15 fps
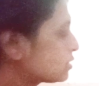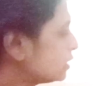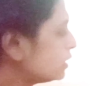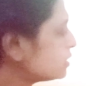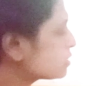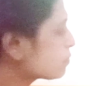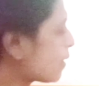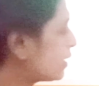is
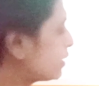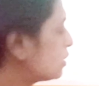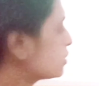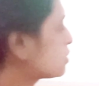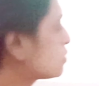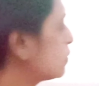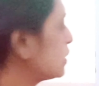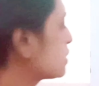minus p
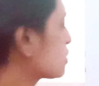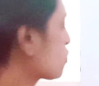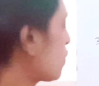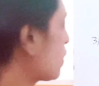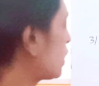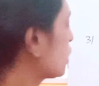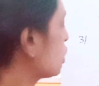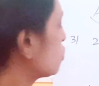square
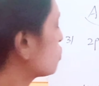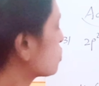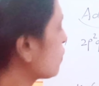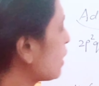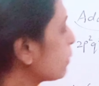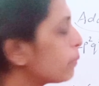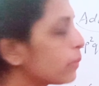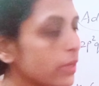q square
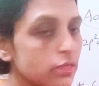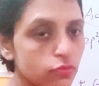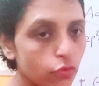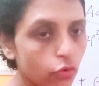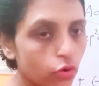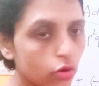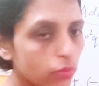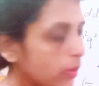plus
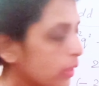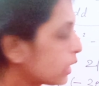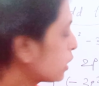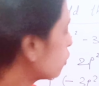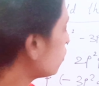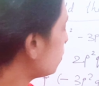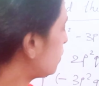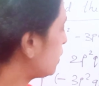4pq
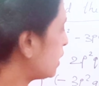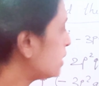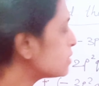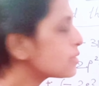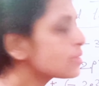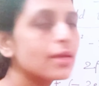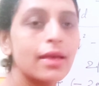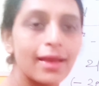plus
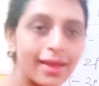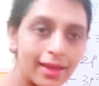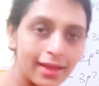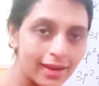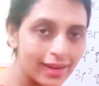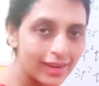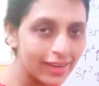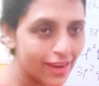9.